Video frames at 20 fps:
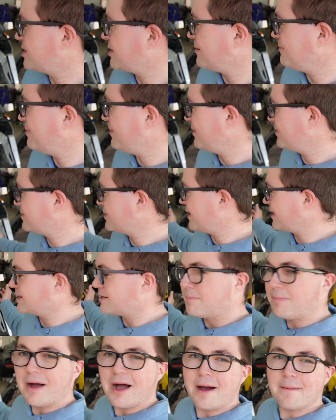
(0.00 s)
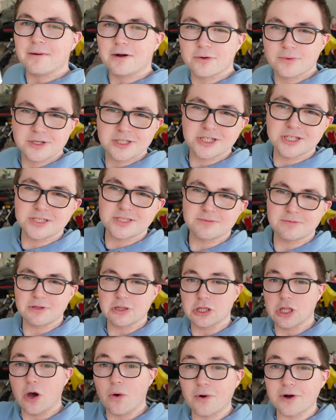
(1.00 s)
compared to like the Bobber, which is
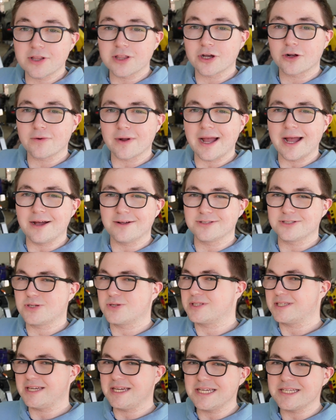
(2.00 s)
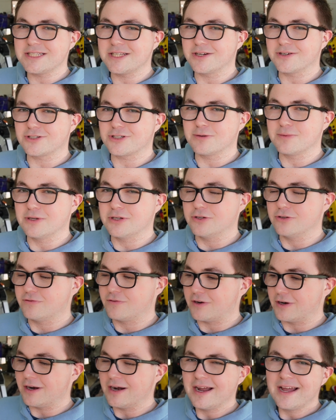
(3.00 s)
lower to the ground, so it's easier to
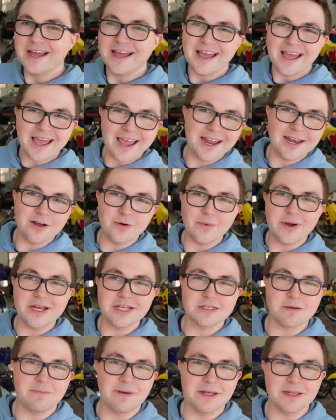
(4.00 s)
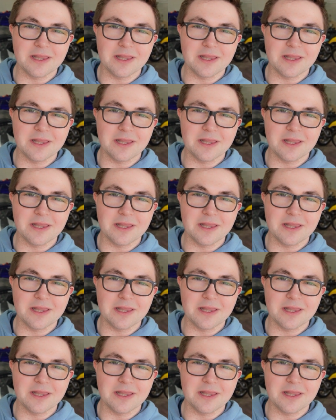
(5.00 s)
maneuver, and it weighs a bit